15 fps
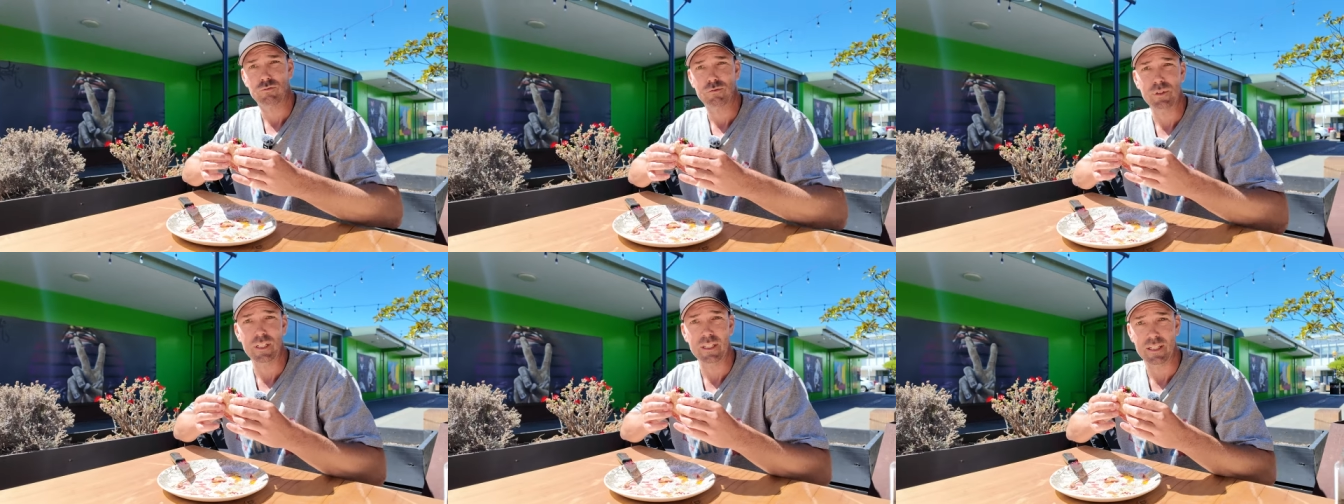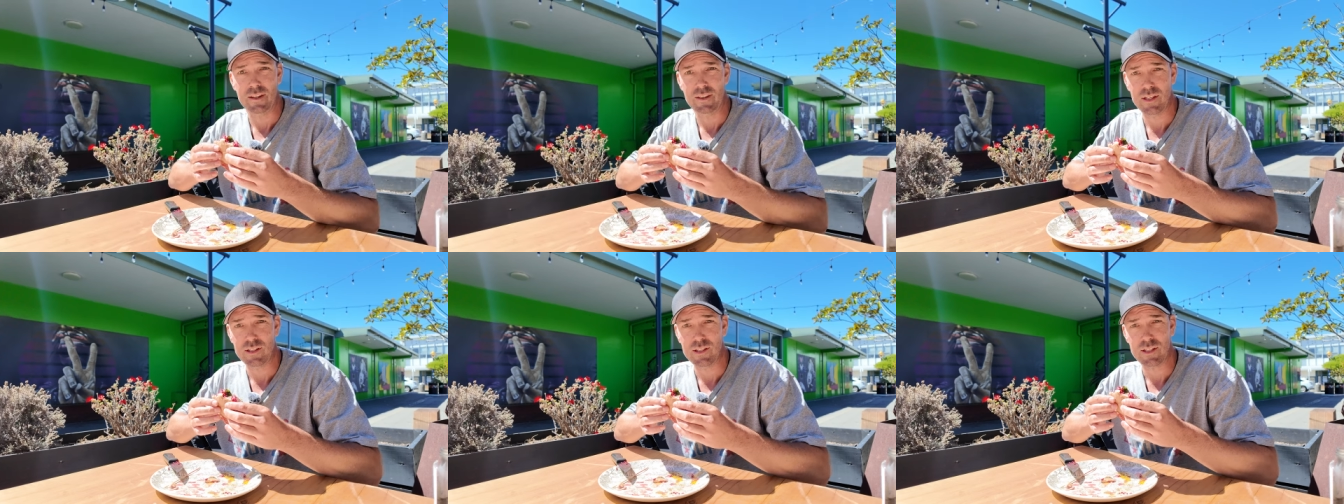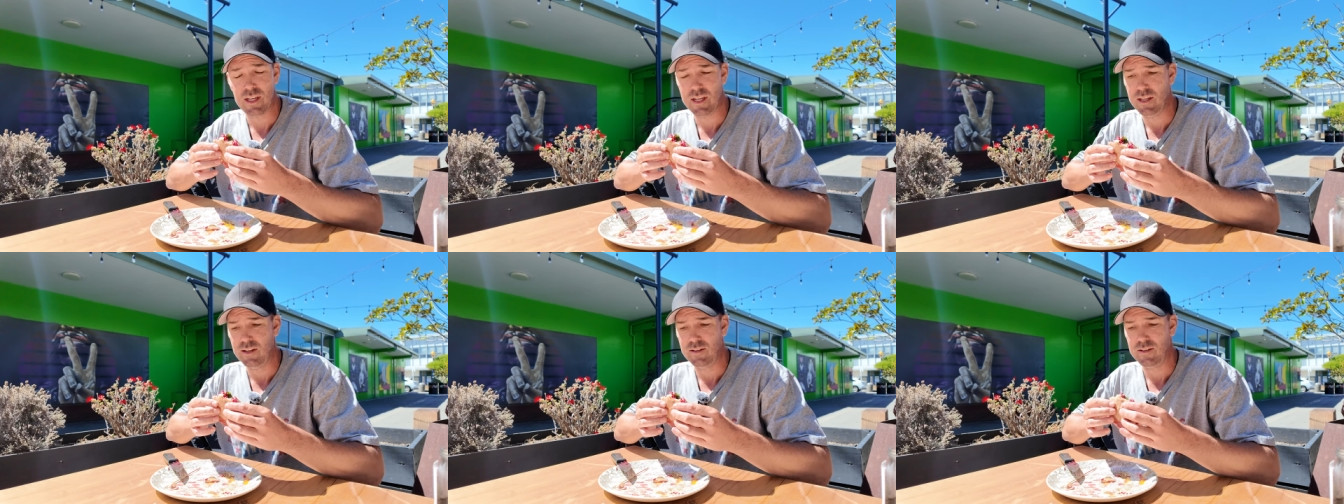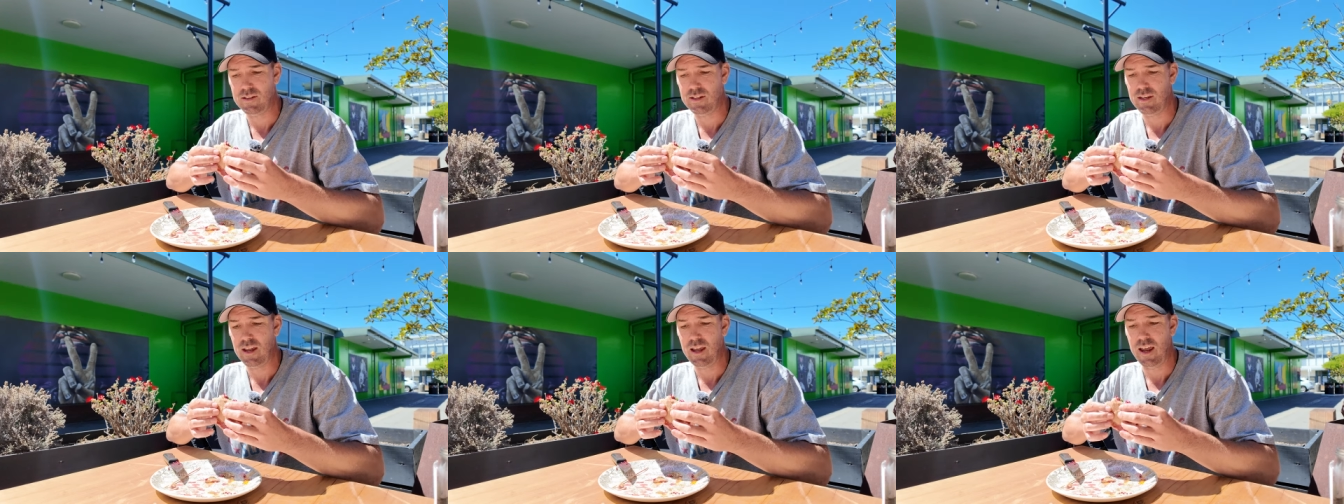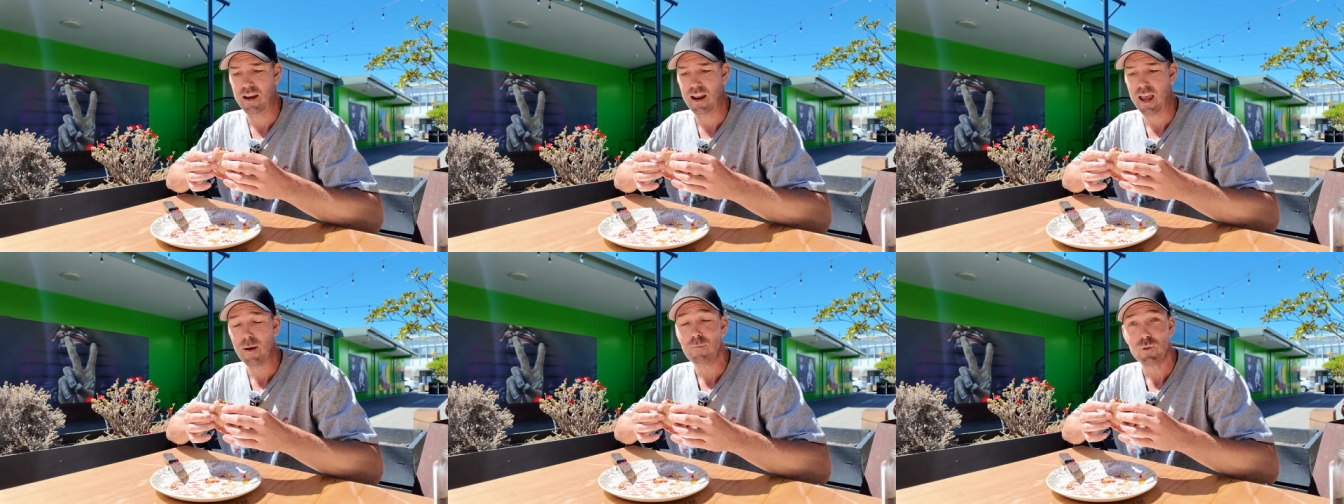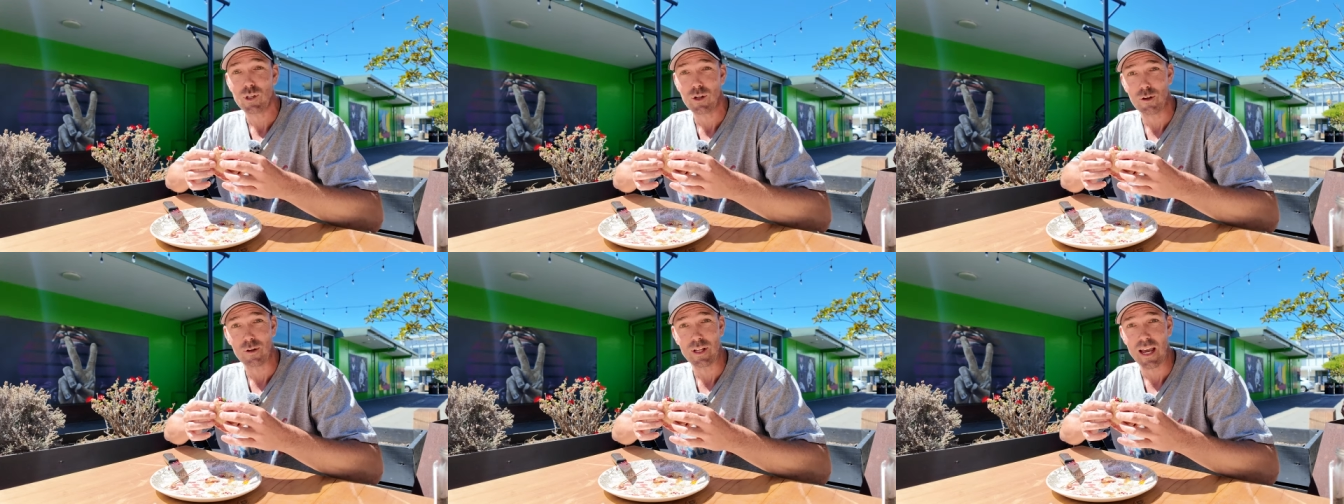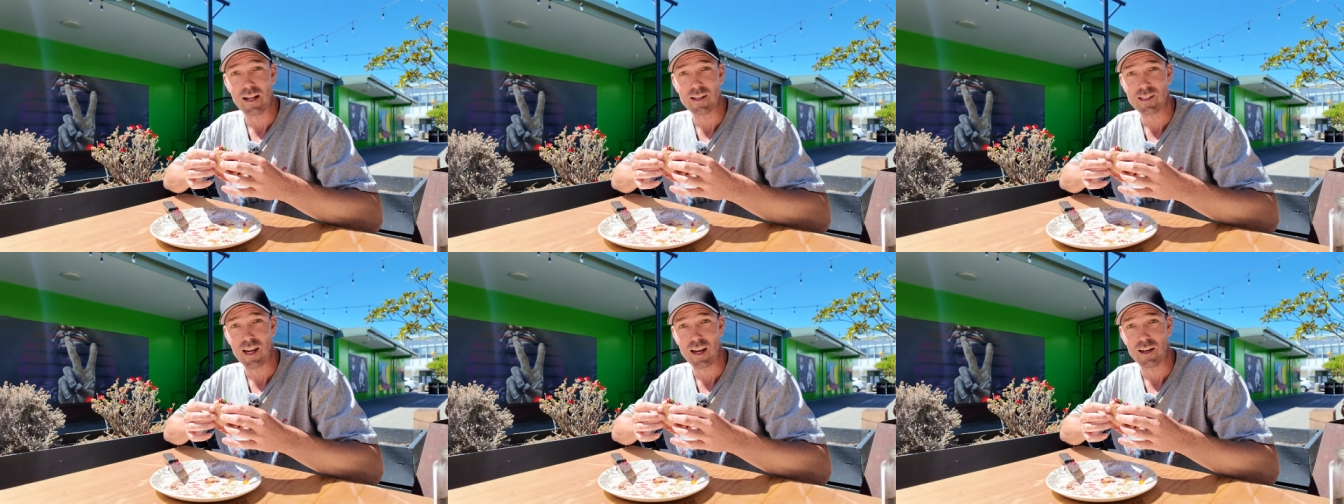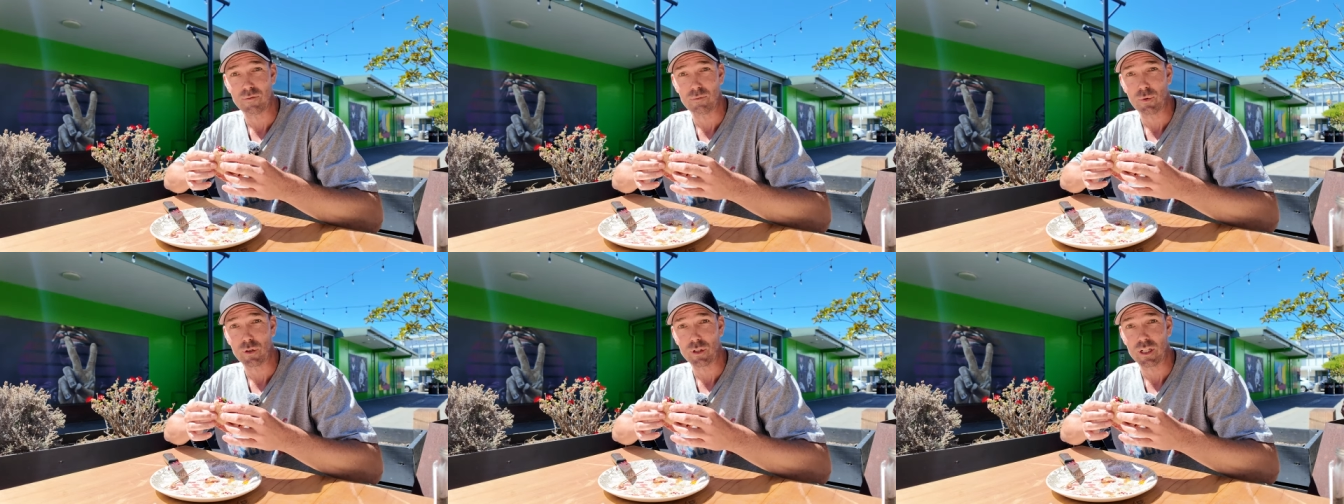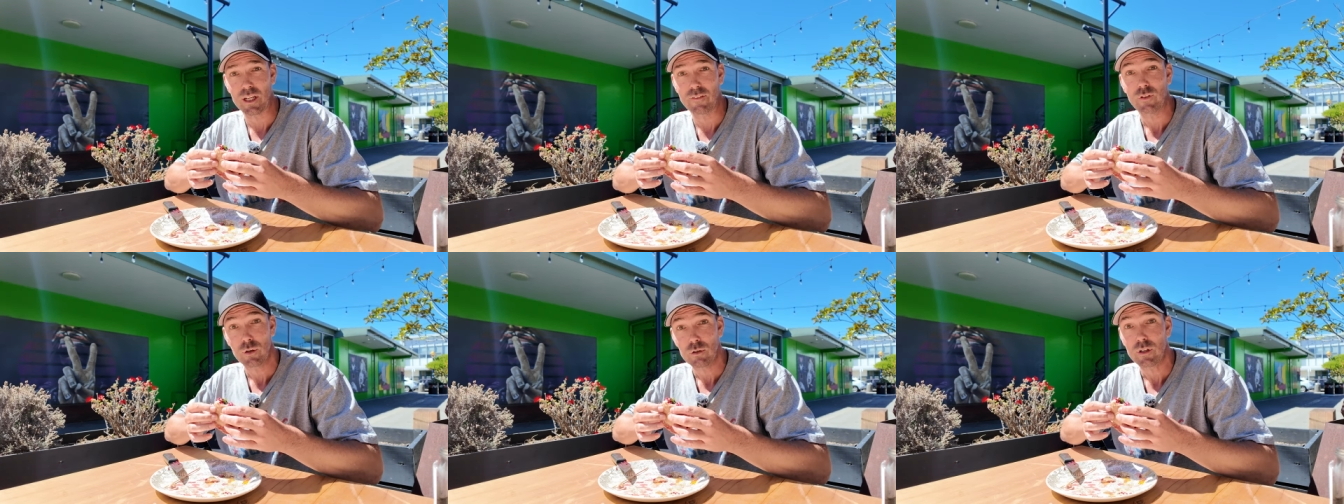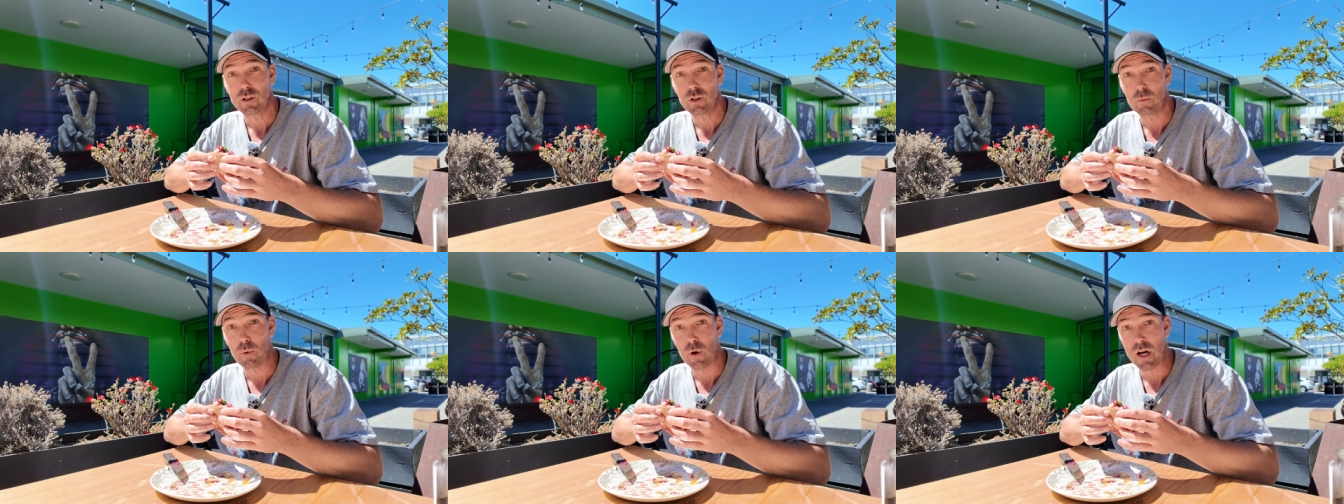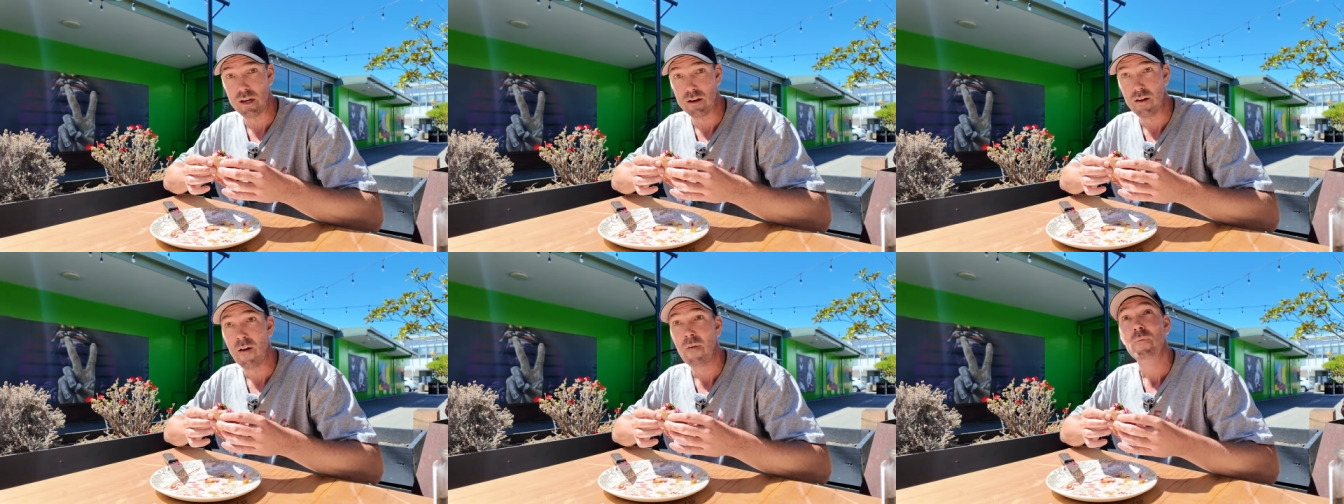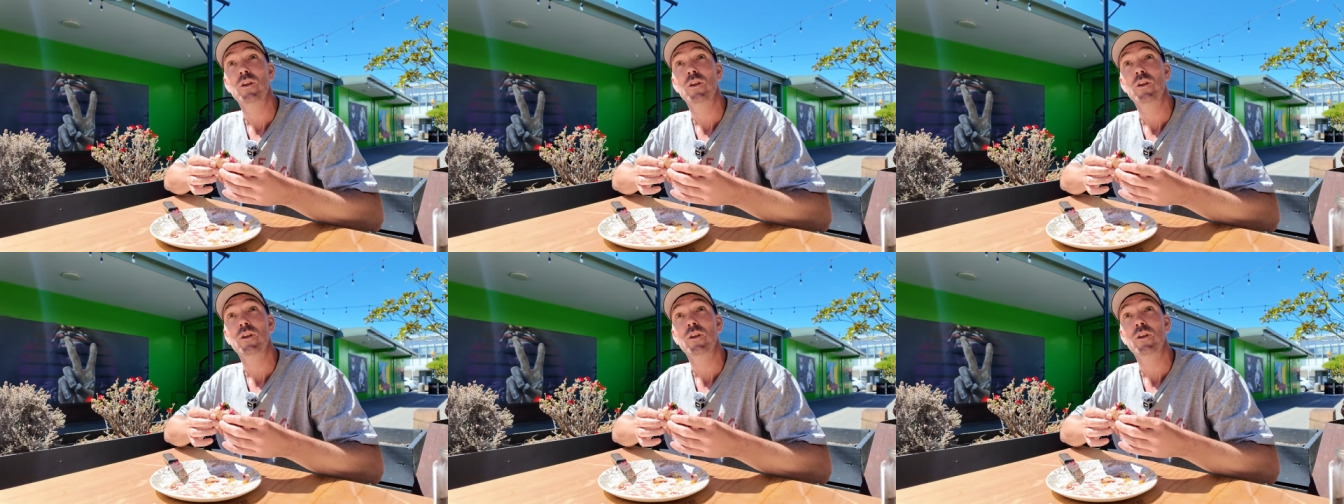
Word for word: Really, this is an absolutely outstanding burger. If you're in New Brighton,